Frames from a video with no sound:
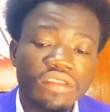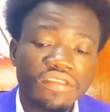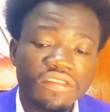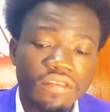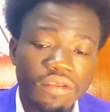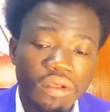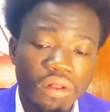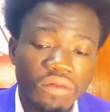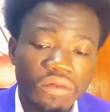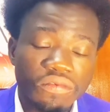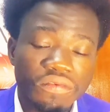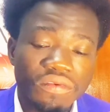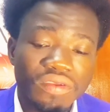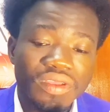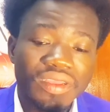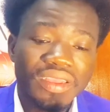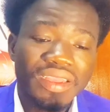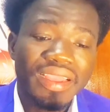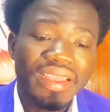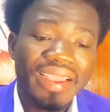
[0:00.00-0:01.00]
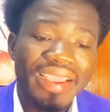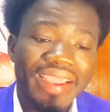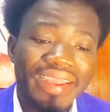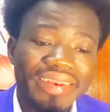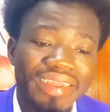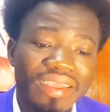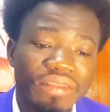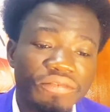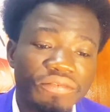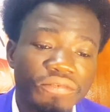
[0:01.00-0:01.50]
12, and
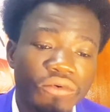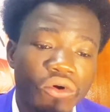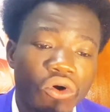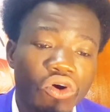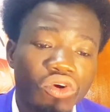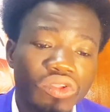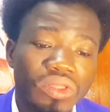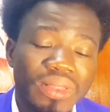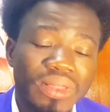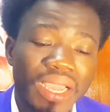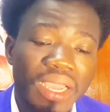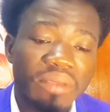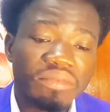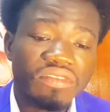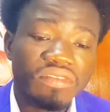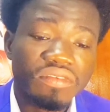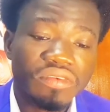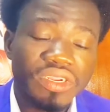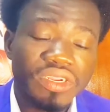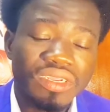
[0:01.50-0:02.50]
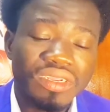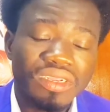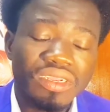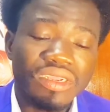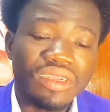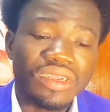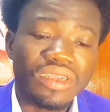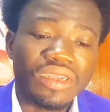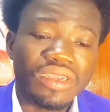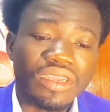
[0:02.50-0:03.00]
then 4 times 3
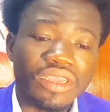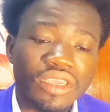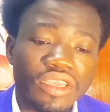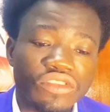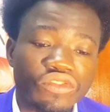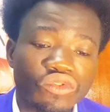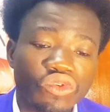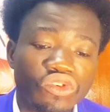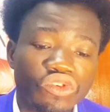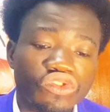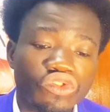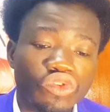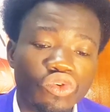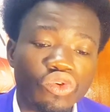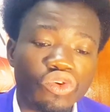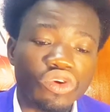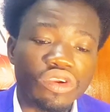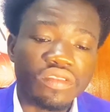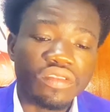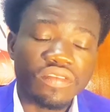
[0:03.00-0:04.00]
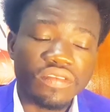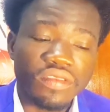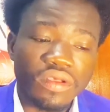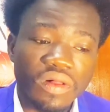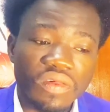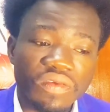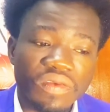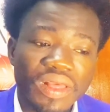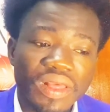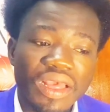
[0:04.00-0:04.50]
is also
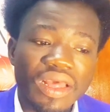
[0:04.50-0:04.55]
12.